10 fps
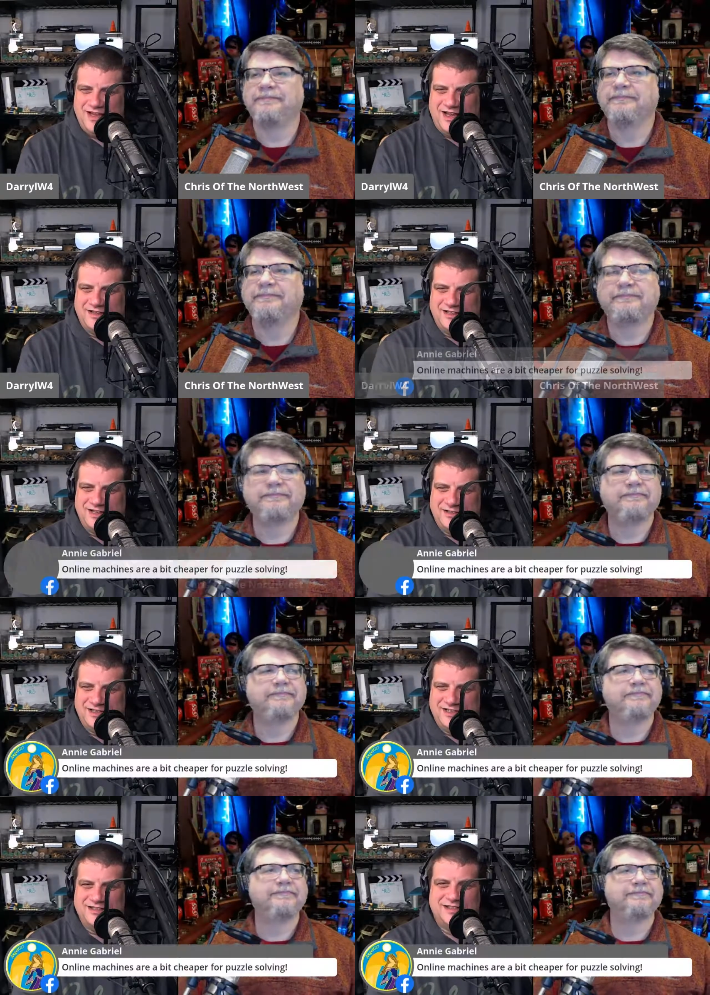Speaker 1: Online
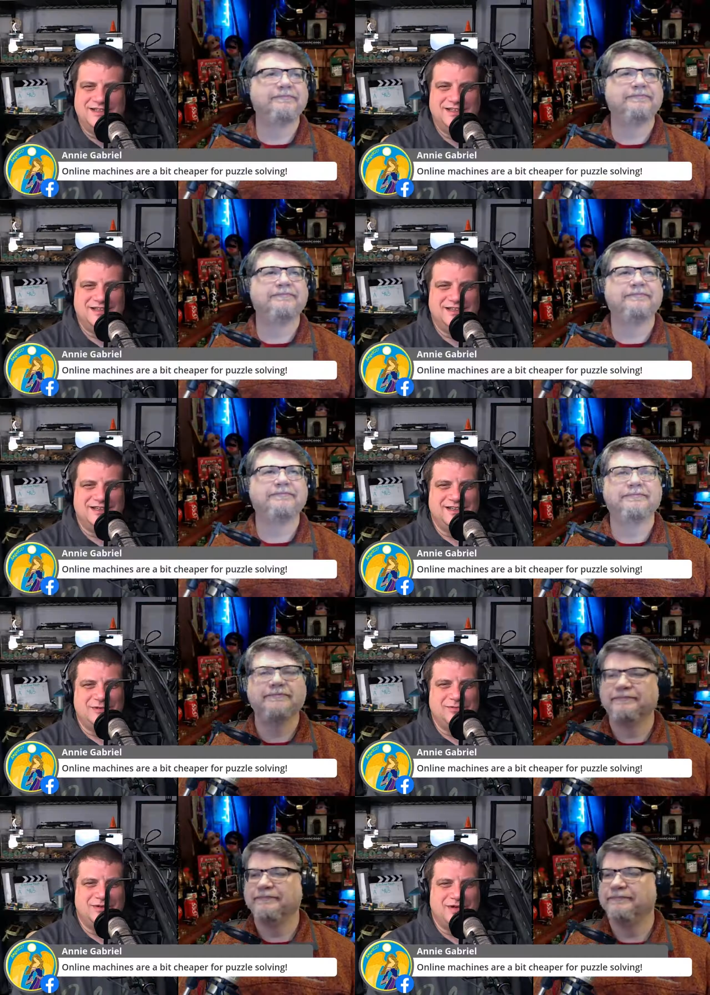uh,
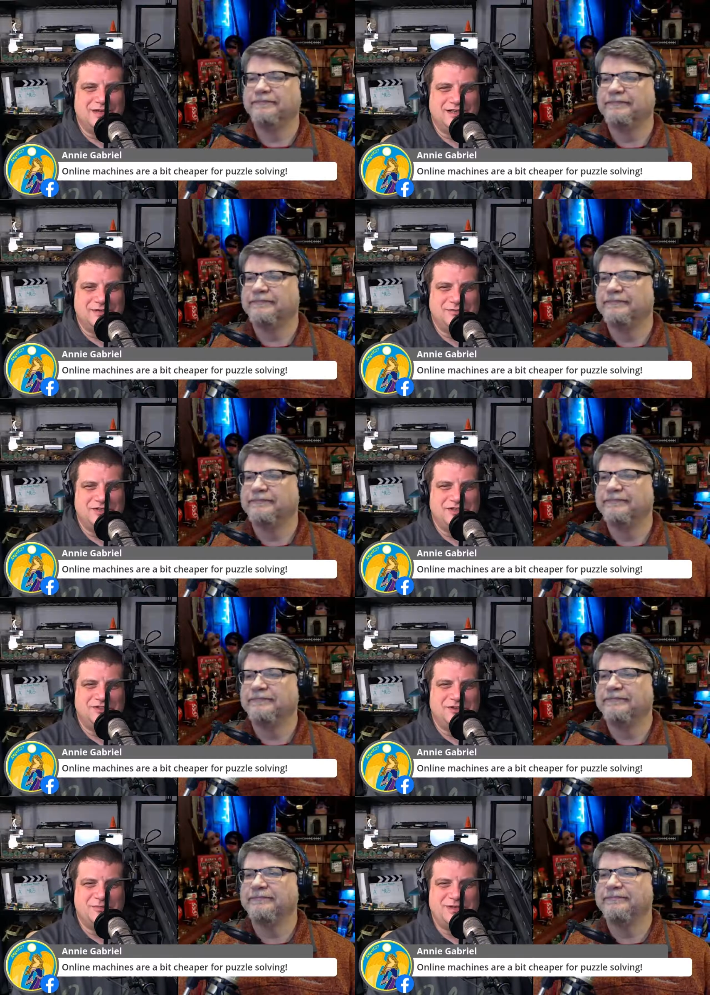uh, online machines
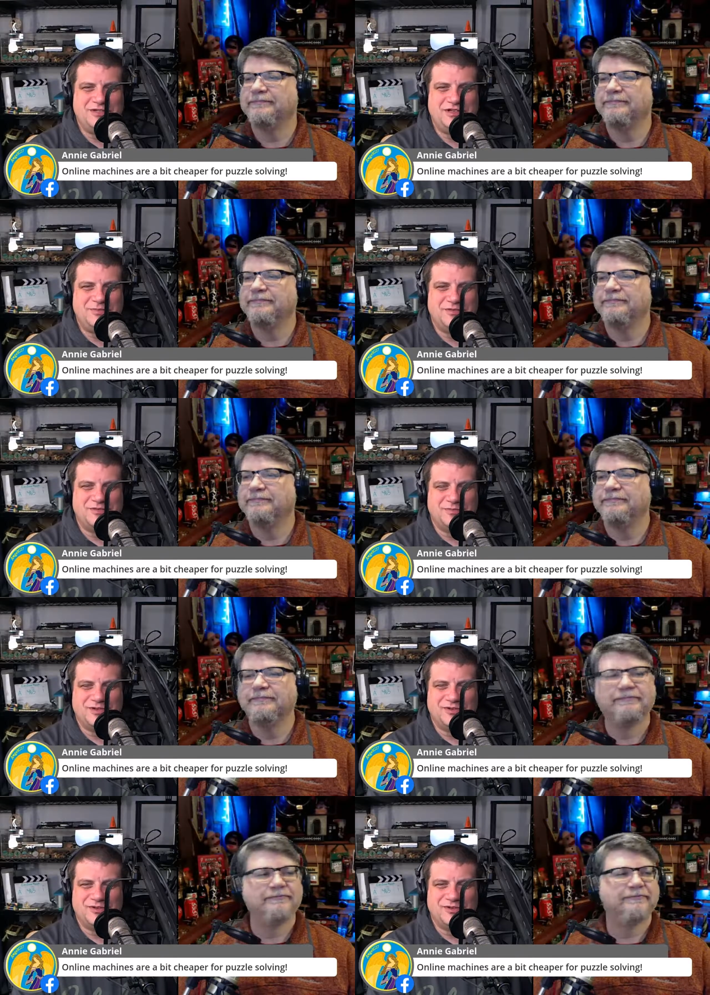are a bit cheaper for
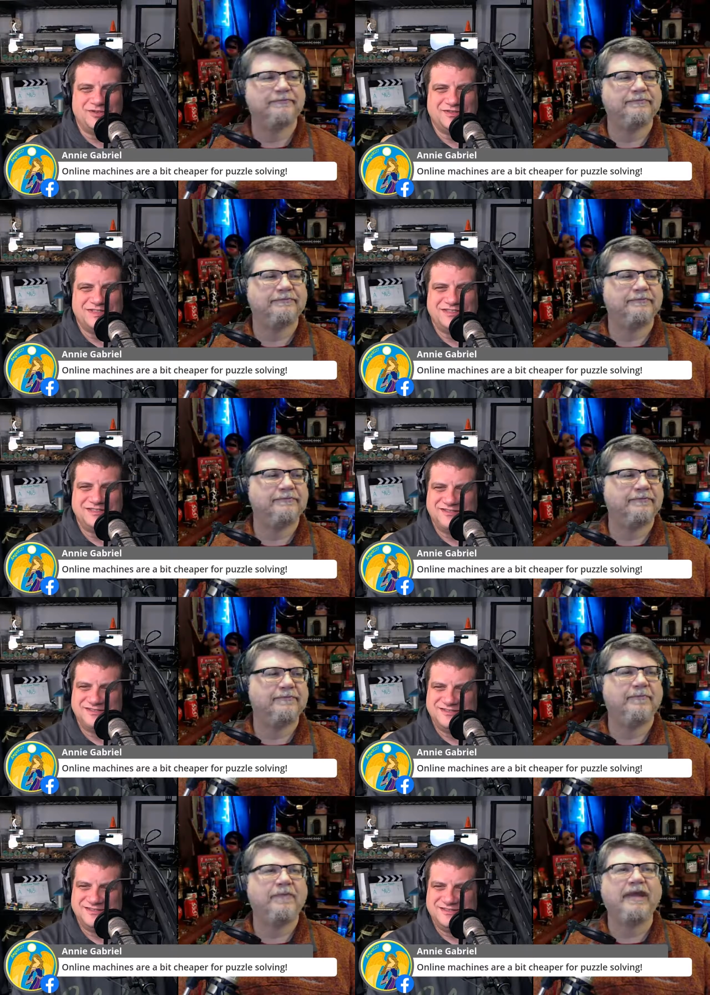puzzle solving.
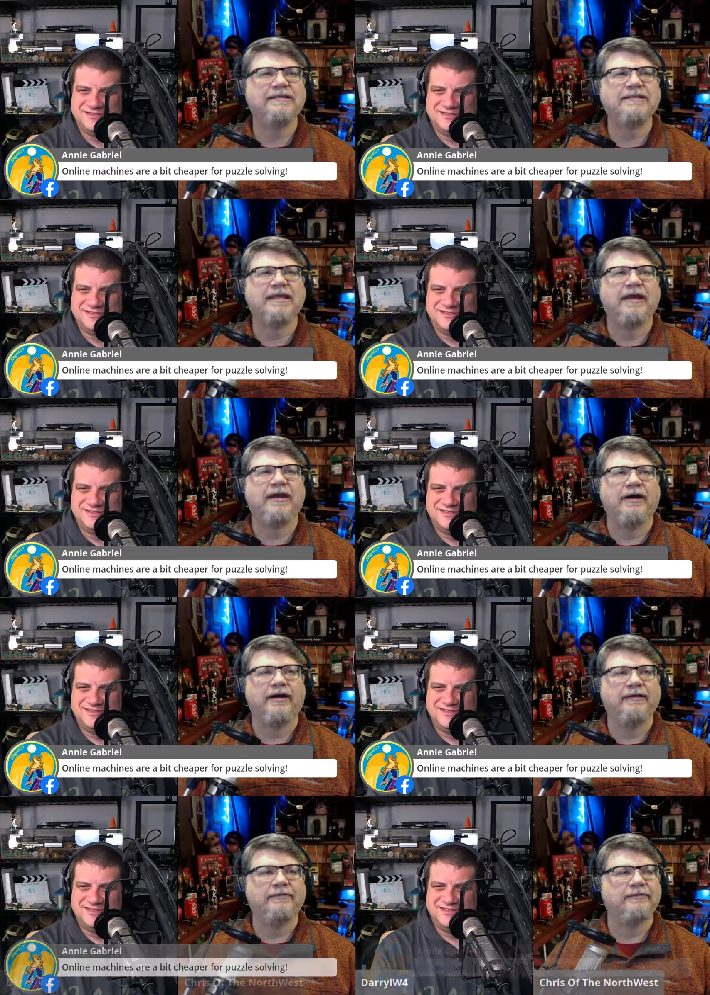Yes,
Speaker 2: they
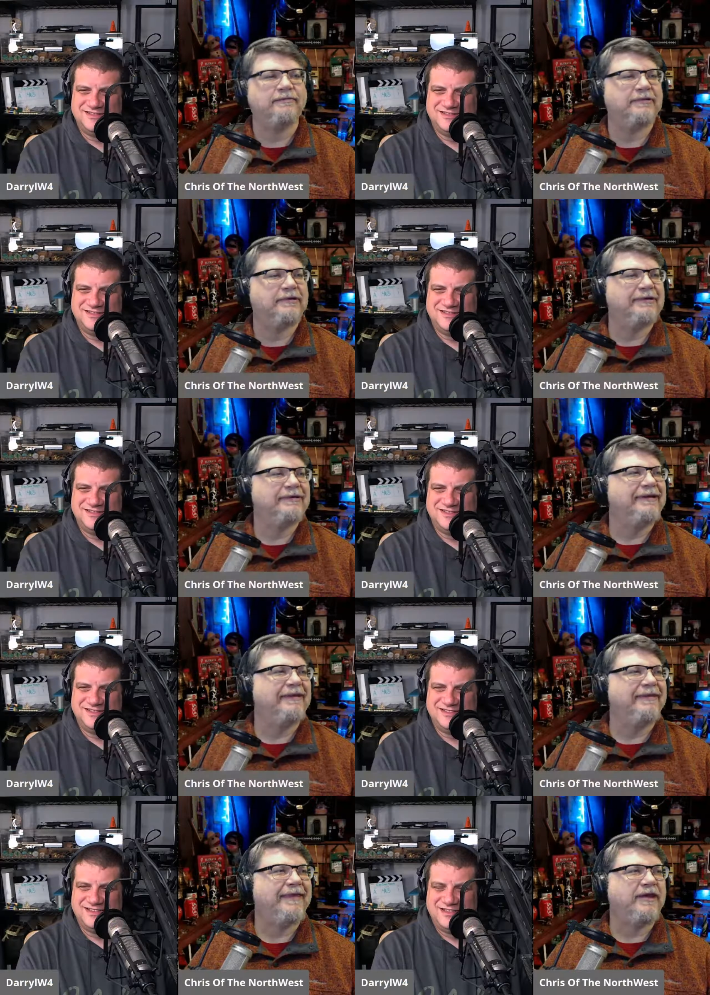are,
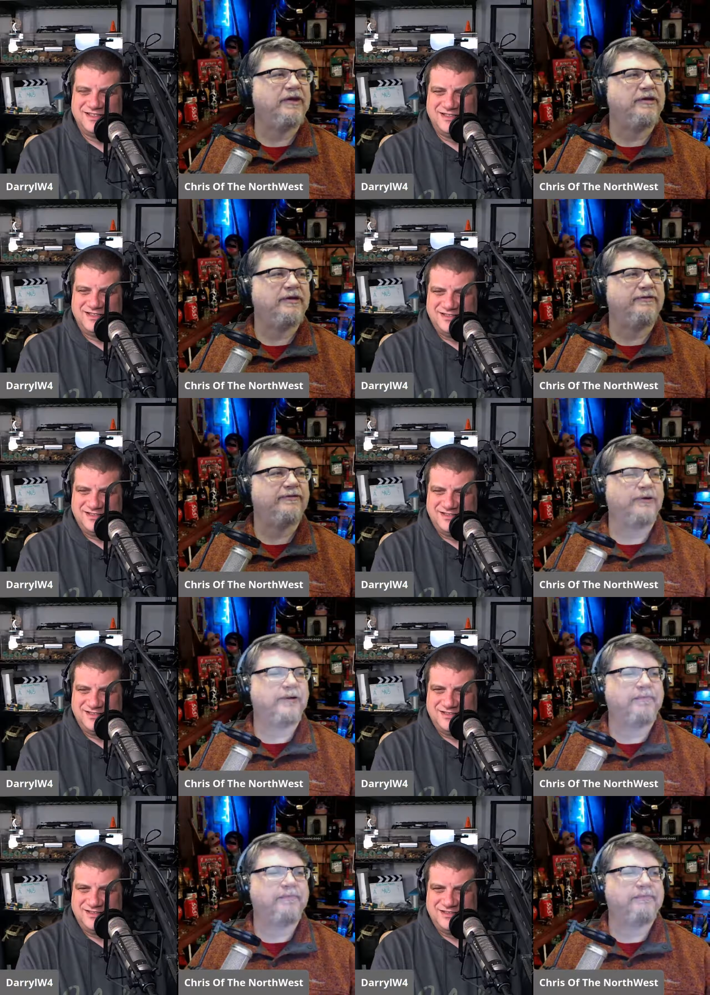and thank goodness for
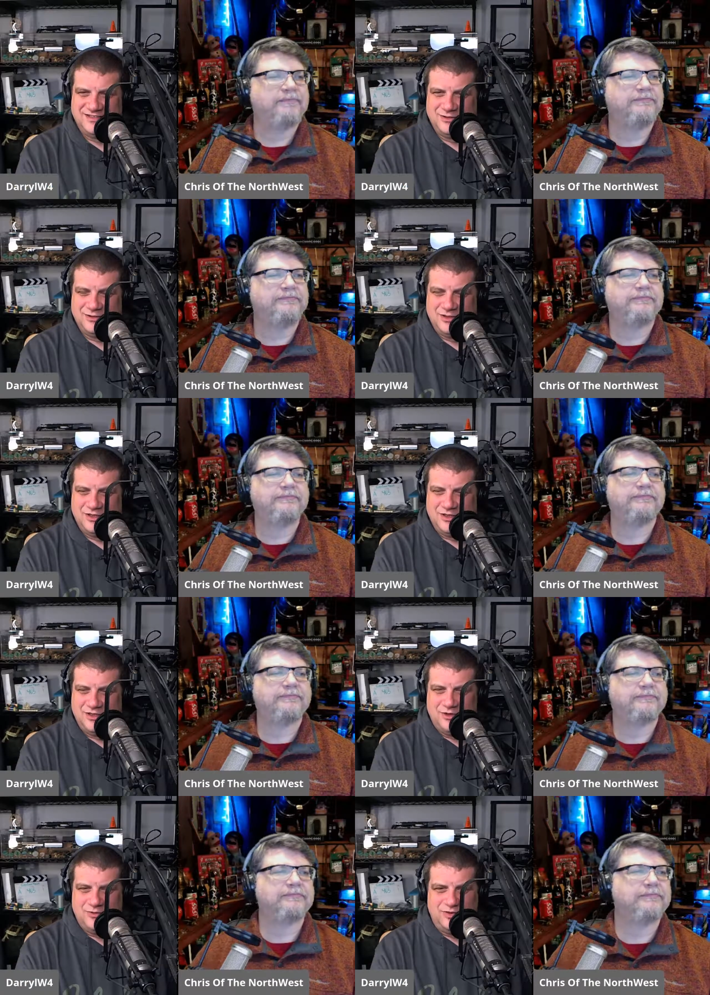them.
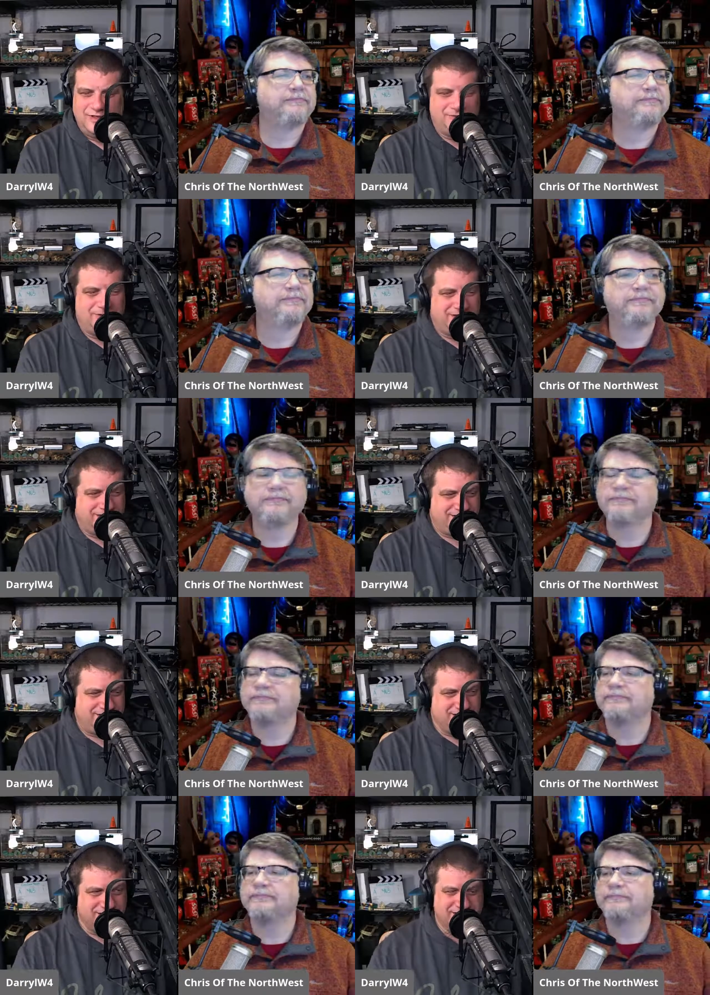
Speaker 1: Well, and
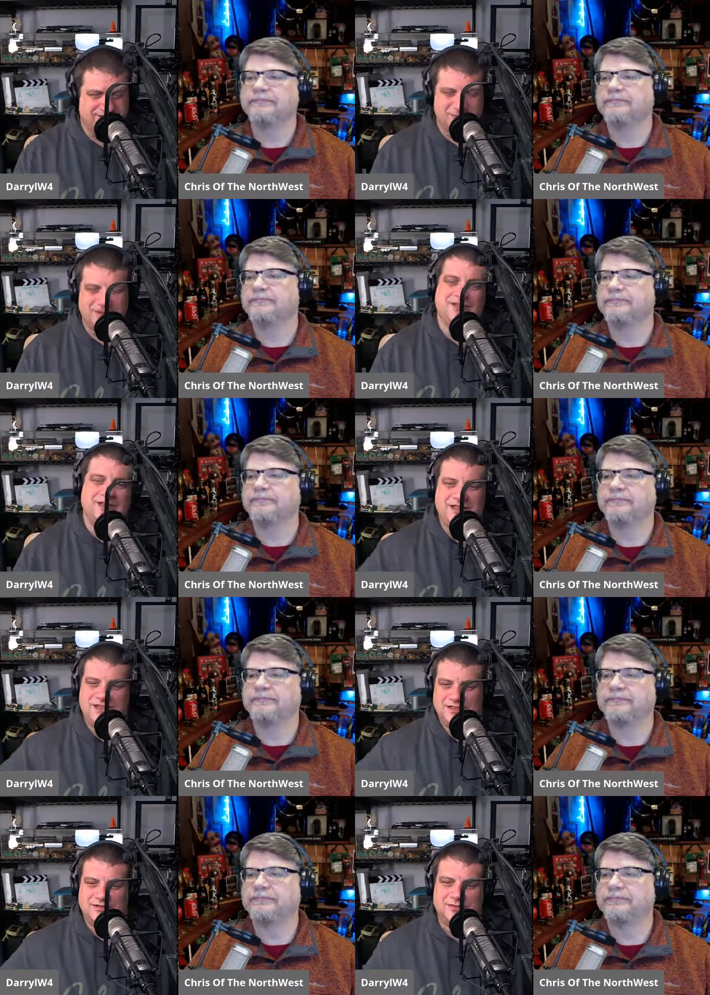realistically, something like the
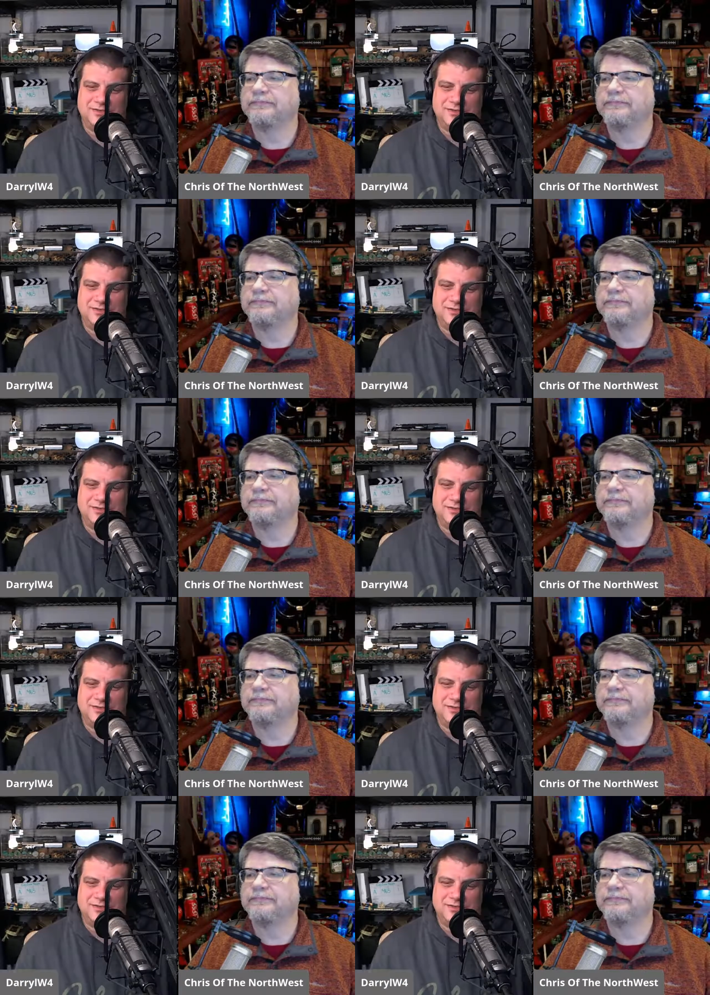Enigma